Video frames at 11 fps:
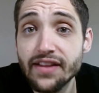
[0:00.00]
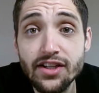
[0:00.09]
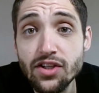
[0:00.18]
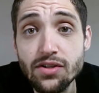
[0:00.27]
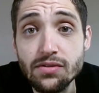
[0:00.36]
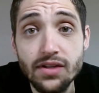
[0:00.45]

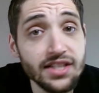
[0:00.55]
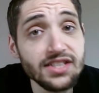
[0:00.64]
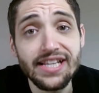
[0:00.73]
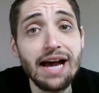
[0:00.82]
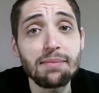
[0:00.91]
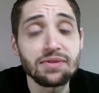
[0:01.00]
They do. It
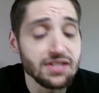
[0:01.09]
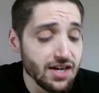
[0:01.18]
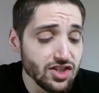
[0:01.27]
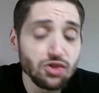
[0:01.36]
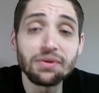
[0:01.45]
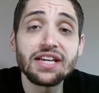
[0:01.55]
just happens.
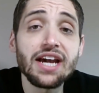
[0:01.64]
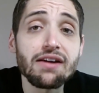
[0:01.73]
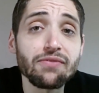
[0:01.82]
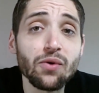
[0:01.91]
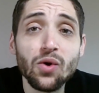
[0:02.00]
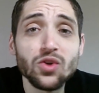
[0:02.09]
So be
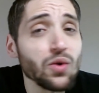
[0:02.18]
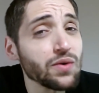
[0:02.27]
careful.